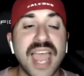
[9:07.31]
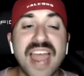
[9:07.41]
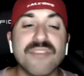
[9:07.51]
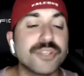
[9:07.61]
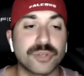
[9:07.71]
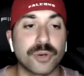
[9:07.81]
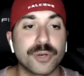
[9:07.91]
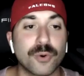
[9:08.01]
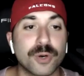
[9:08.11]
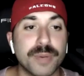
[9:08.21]
Every starting
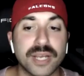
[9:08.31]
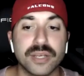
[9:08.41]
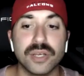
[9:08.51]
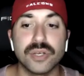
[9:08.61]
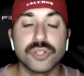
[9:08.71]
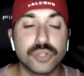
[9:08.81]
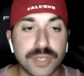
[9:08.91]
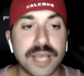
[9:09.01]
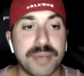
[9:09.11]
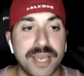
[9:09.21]
quarterback should
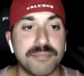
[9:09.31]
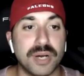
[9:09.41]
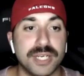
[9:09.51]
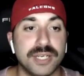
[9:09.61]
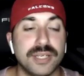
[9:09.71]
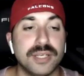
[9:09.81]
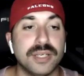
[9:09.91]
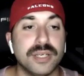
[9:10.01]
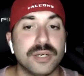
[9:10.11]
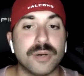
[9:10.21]
get paid money,
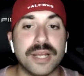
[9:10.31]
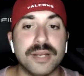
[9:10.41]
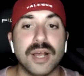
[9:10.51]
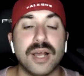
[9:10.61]
right?